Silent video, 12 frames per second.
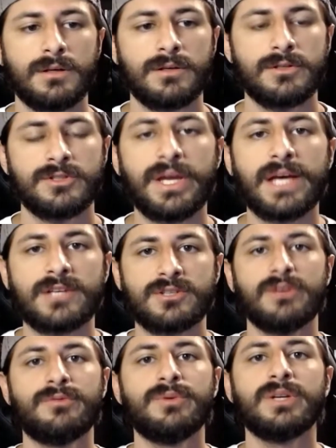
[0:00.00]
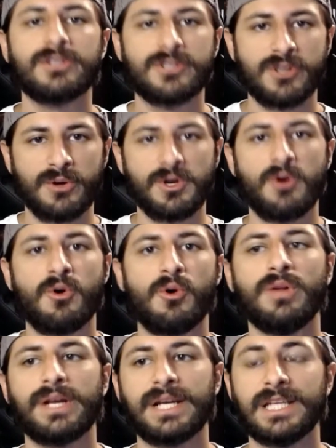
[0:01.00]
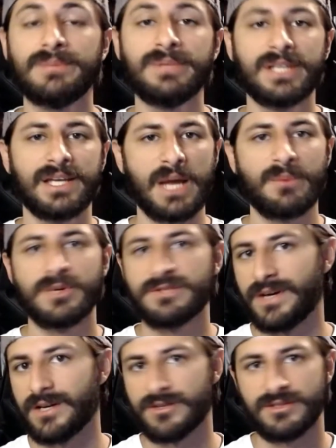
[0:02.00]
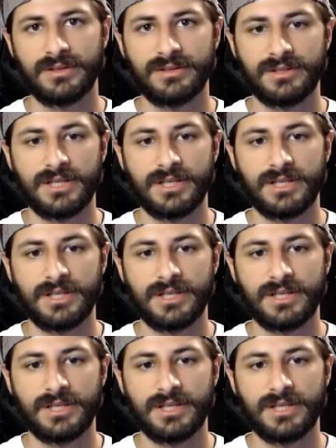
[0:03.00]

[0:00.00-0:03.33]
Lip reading: So yeah, so if we look at the show as a whole, like in the beginning, I was very interested.